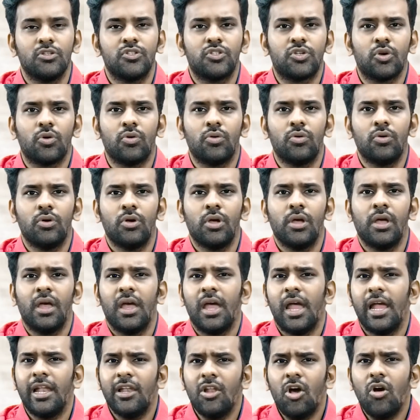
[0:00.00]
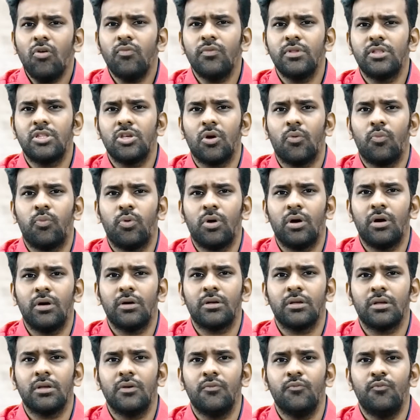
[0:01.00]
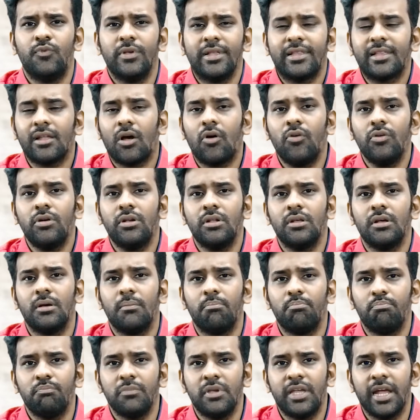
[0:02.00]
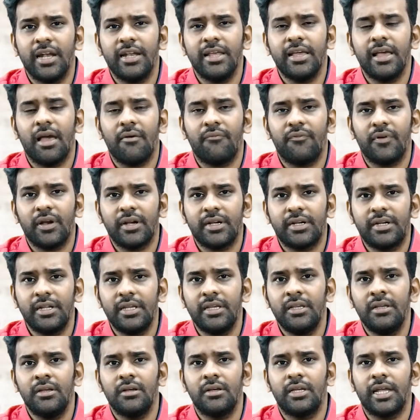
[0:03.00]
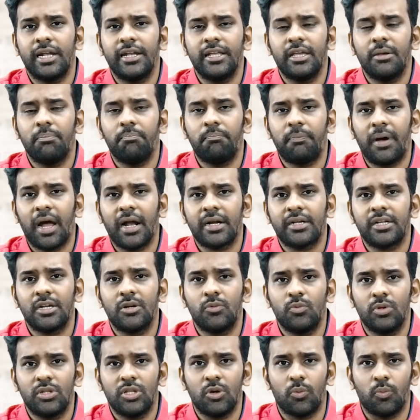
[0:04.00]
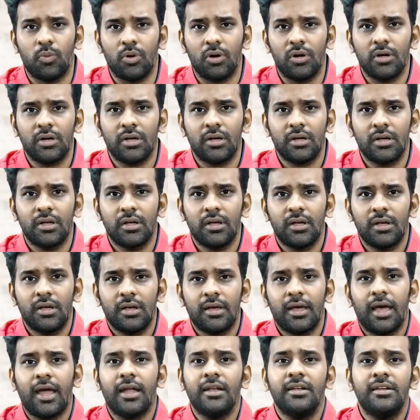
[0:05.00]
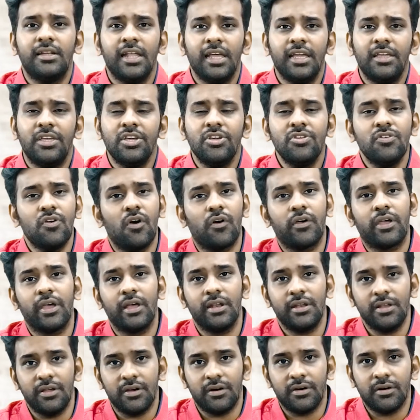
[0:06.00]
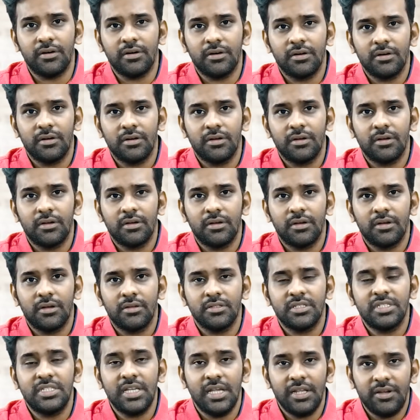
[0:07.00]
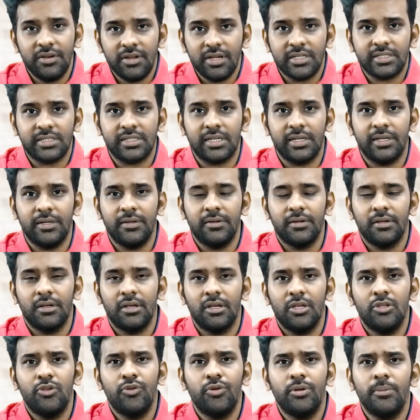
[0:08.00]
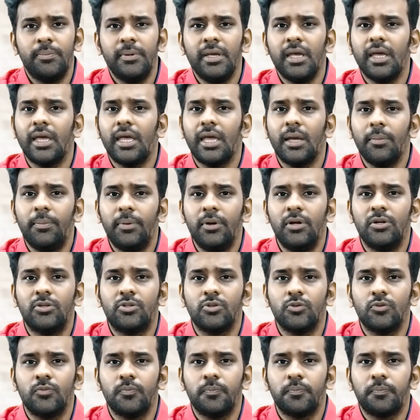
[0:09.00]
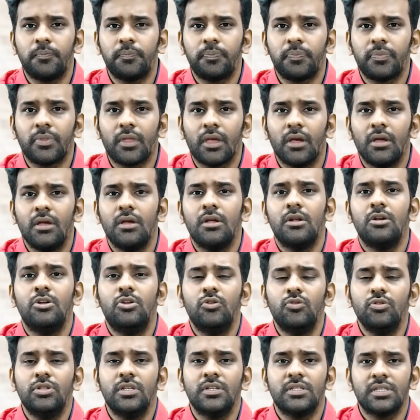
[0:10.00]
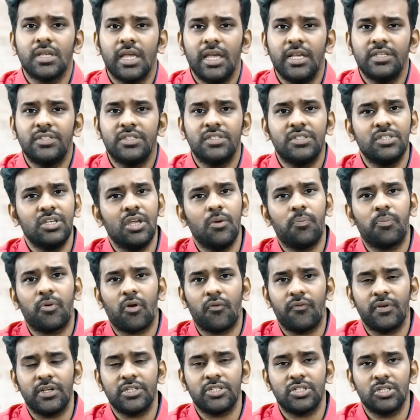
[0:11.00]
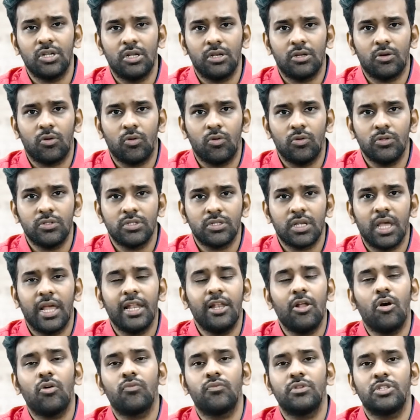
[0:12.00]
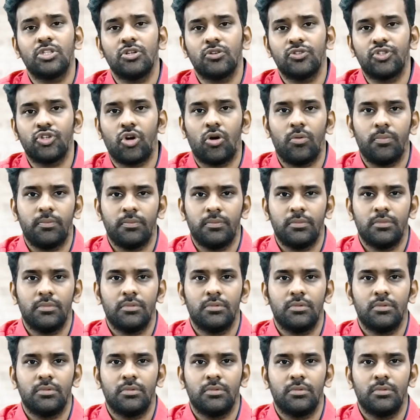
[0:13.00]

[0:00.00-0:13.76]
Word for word: So along with your work without getting affecting getting impacted with your work and taking your career seriously you will be able to do this ACCA professional course along with your job.